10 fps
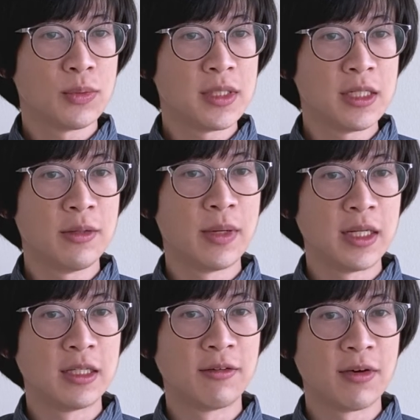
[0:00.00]
see
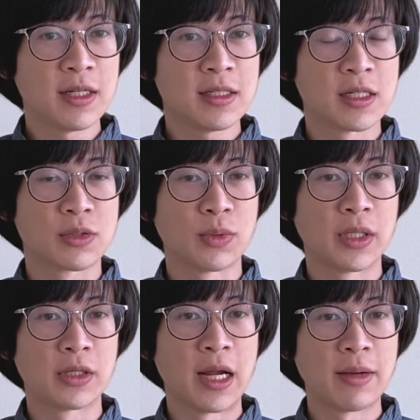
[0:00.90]
many devices
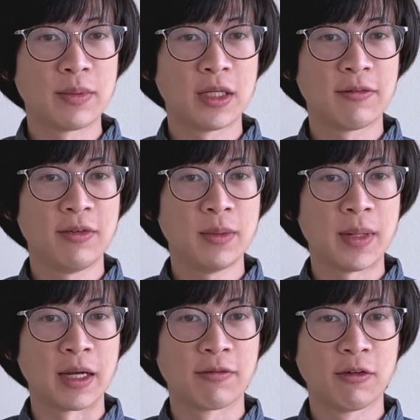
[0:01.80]
render haptic
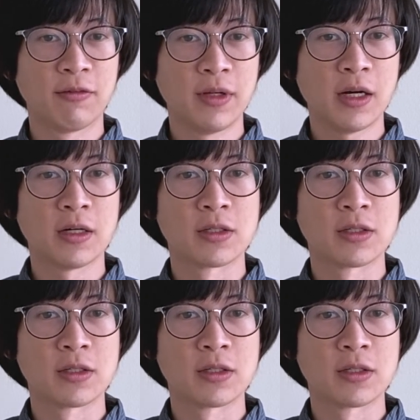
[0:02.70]
feedback for VR,